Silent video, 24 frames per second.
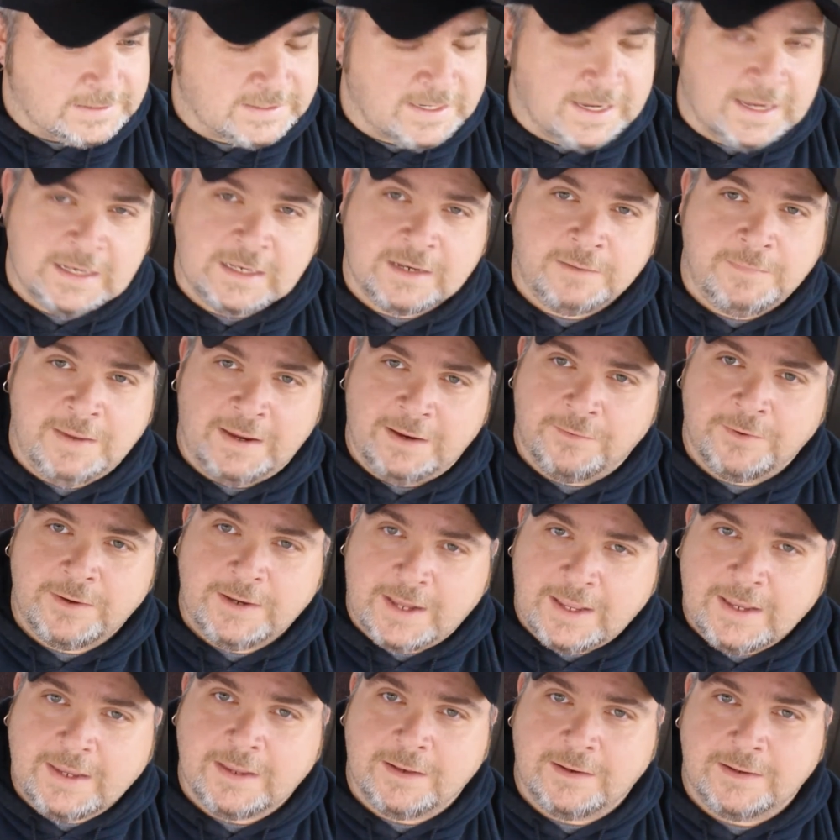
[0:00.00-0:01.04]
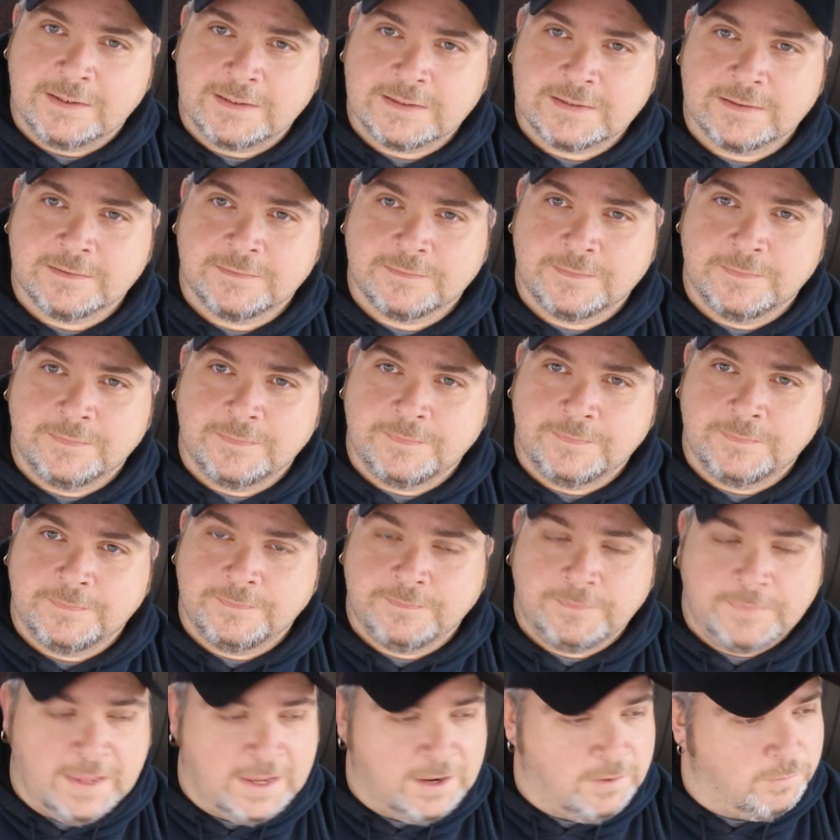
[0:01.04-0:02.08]
it's getting to be ridiculous.
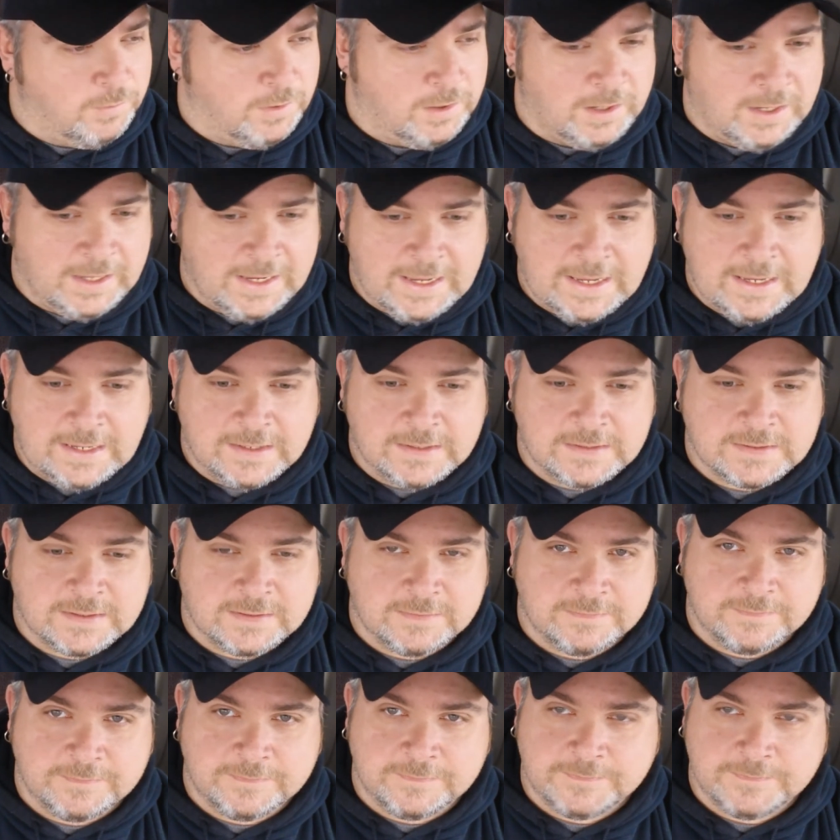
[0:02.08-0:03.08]
It really is.